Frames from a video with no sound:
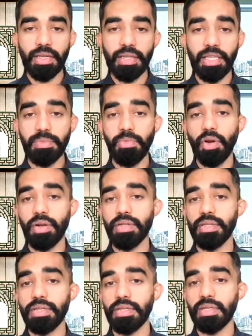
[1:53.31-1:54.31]
These
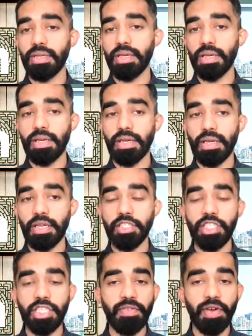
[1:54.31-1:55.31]
models
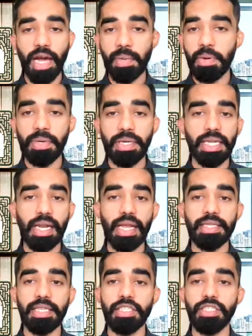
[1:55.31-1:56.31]
achieve
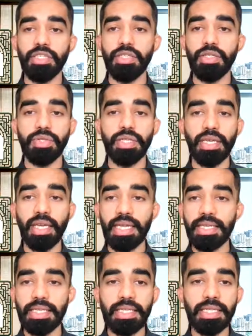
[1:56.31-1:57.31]
hyper-personalization using
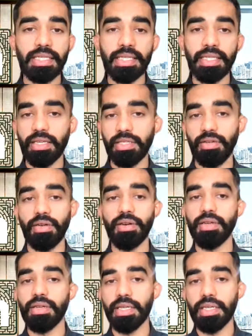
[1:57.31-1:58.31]
entities in the
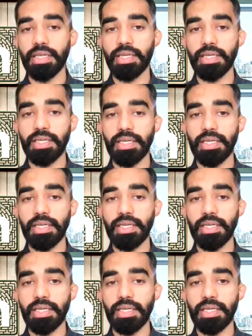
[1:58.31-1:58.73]
historical data.